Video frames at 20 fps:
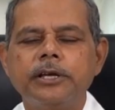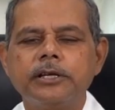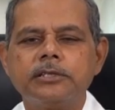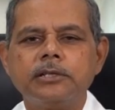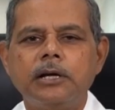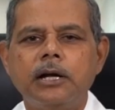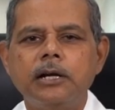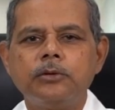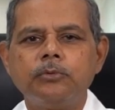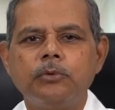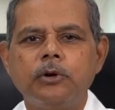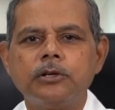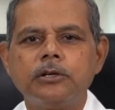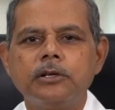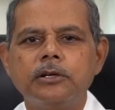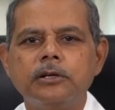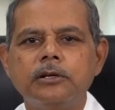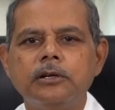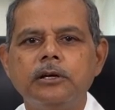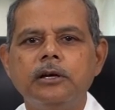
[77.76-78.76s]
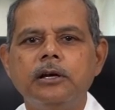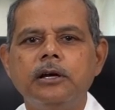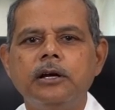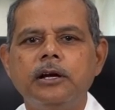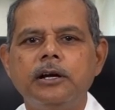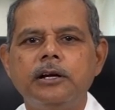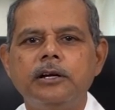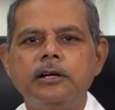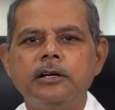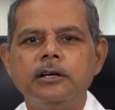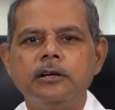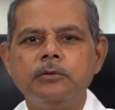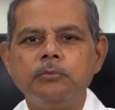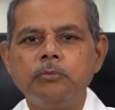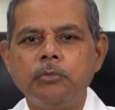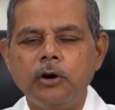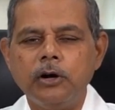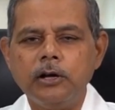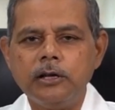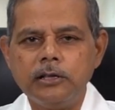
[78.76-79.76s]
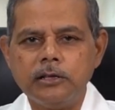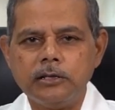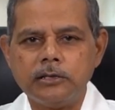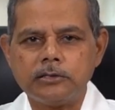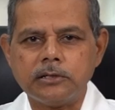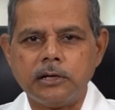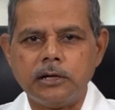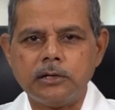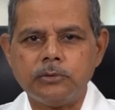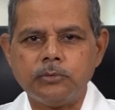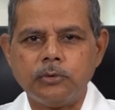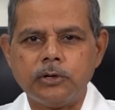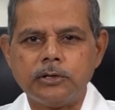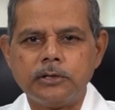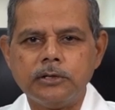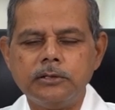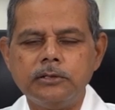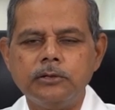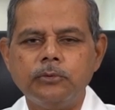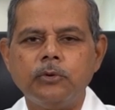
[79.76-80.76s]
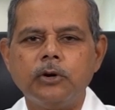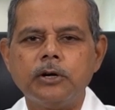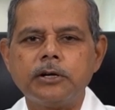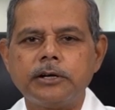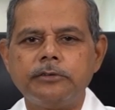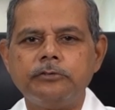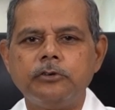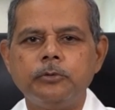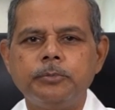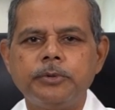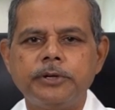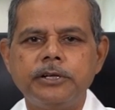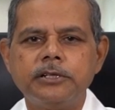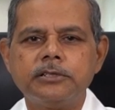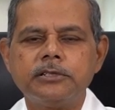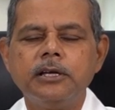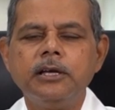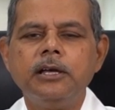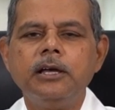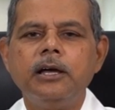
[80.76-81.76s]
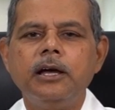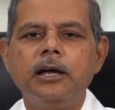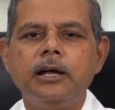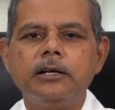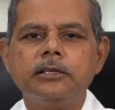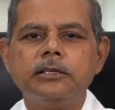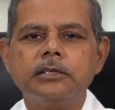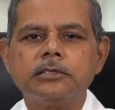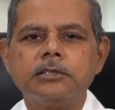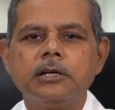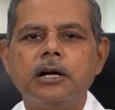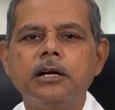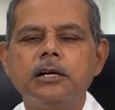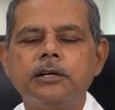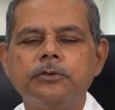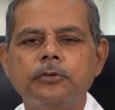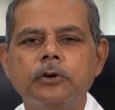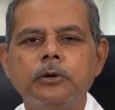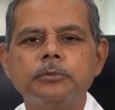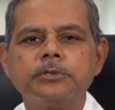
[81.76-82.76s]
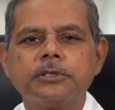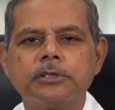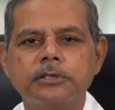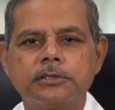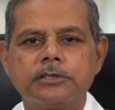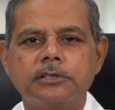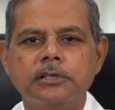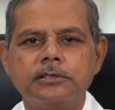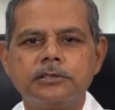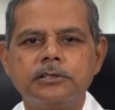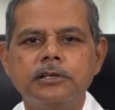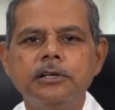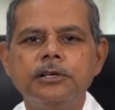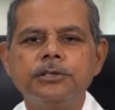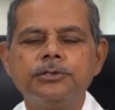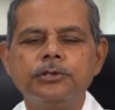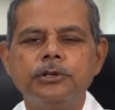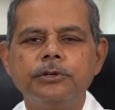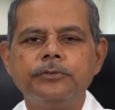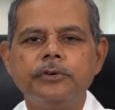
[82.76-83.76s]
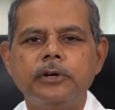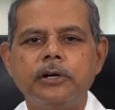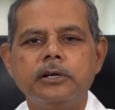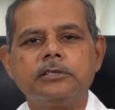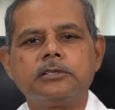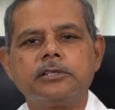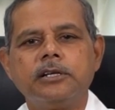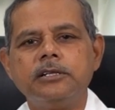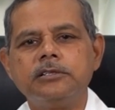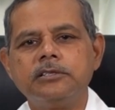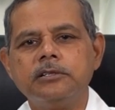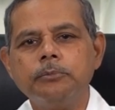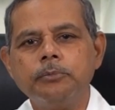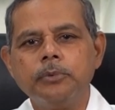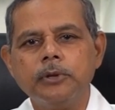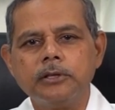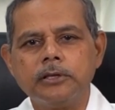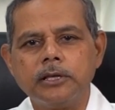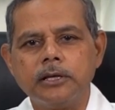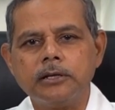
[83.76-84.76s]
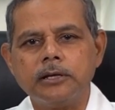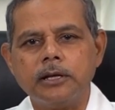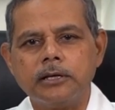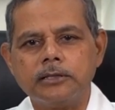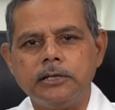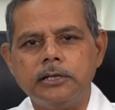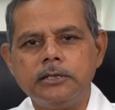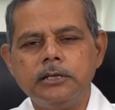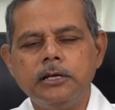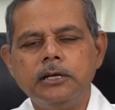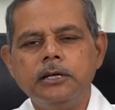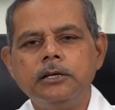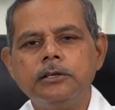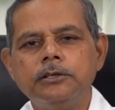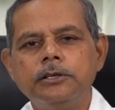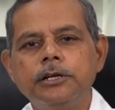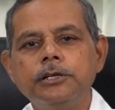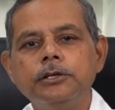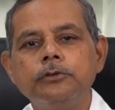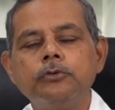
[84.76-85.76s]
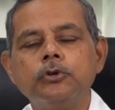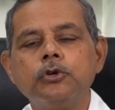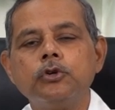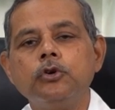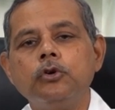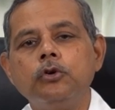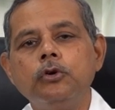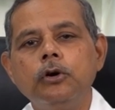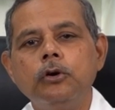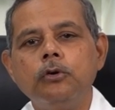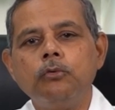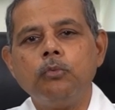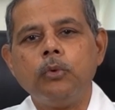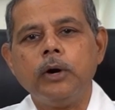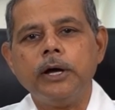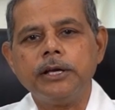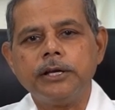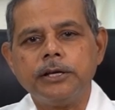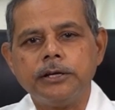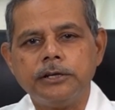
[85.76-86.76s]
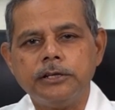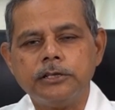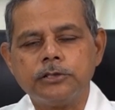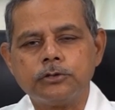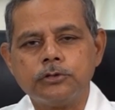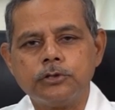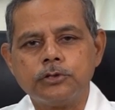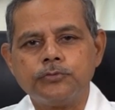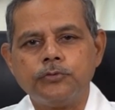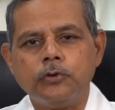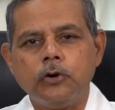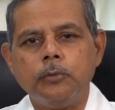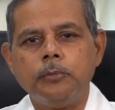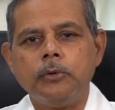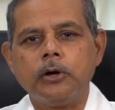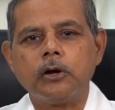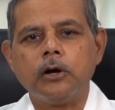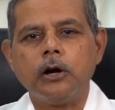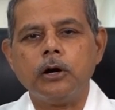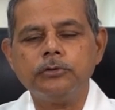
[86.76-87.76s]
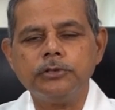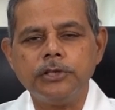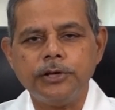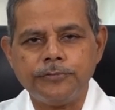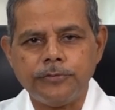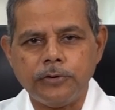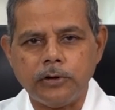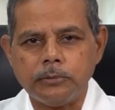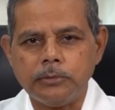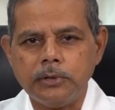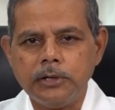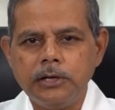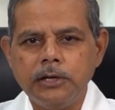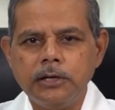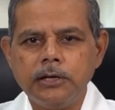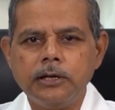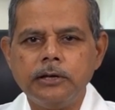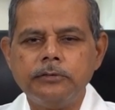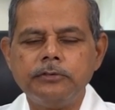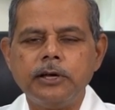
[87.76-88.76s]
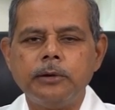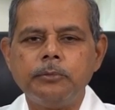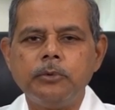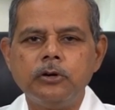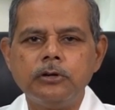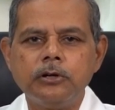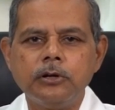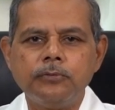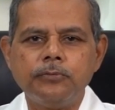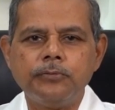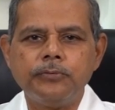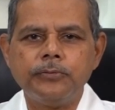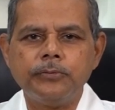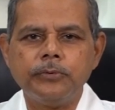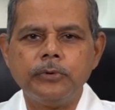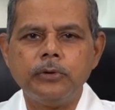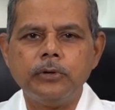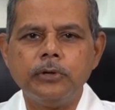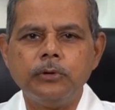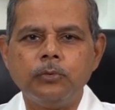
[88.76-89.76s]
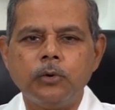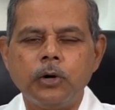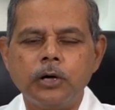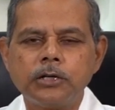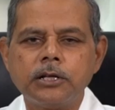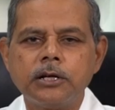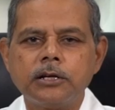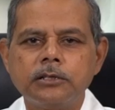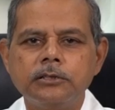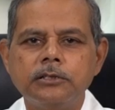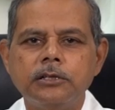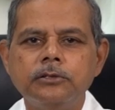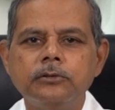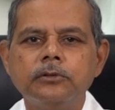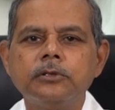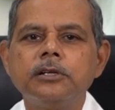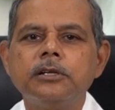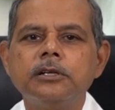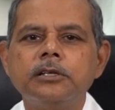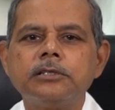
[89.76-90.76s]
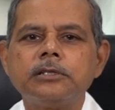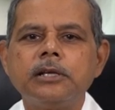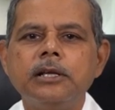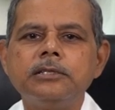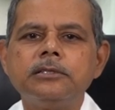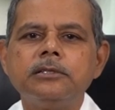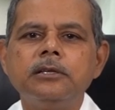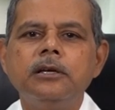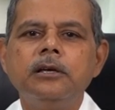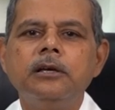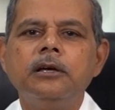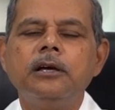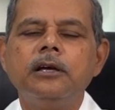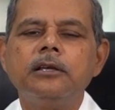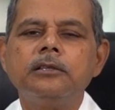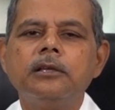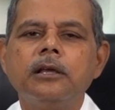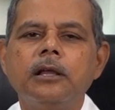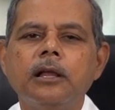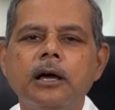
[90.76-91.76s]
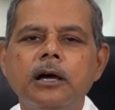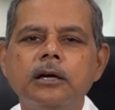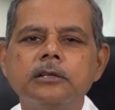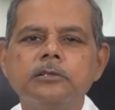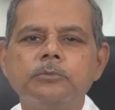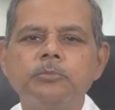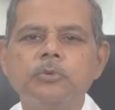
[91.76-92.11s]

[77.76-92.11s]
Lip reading: take salt water and boil the water evaporates and the salt forms crystals. So if you understand simple thing like that, then you would know why kidney stones form or how they form. If the amount of water in the urine is less and the large